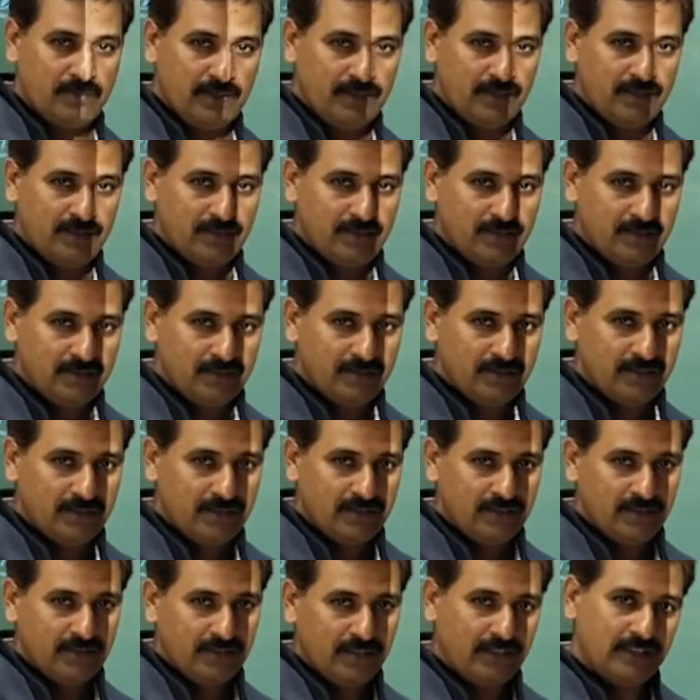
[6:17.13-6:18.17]
But
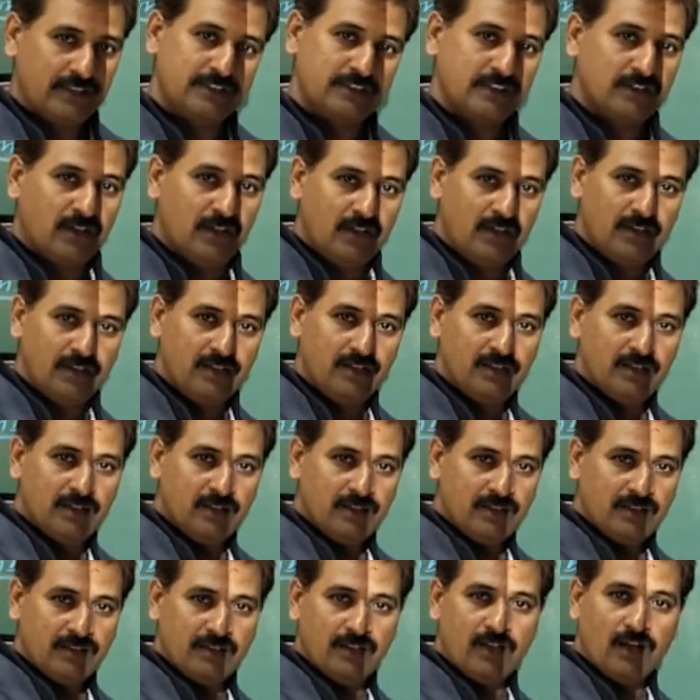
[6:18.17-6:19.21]
that is
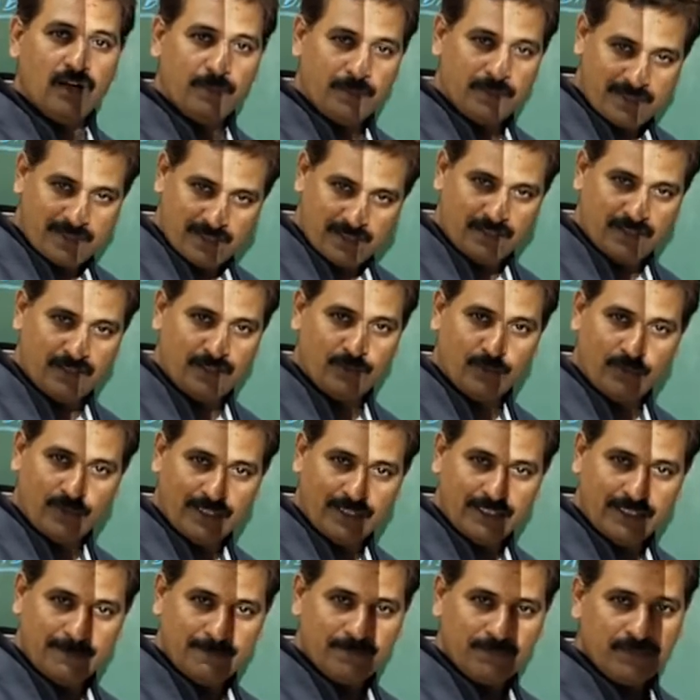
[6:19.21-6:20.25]
not the option.
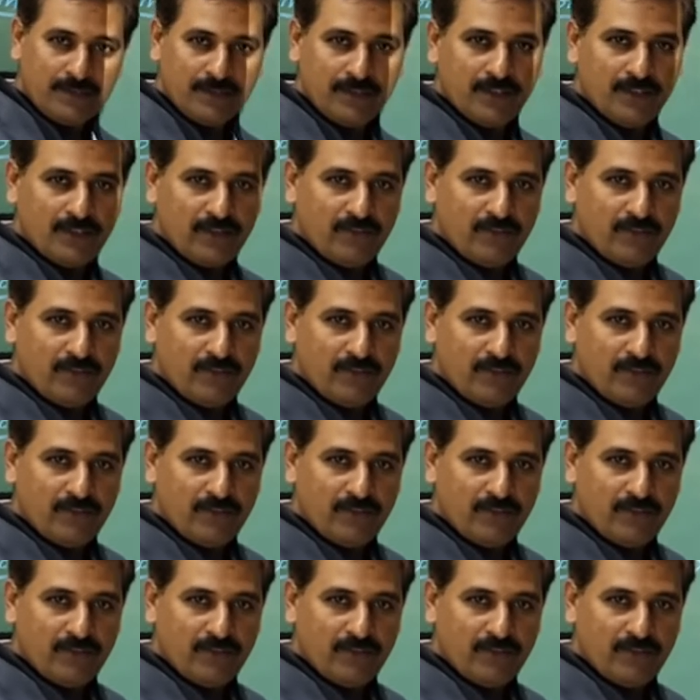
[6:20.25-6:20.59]
Why?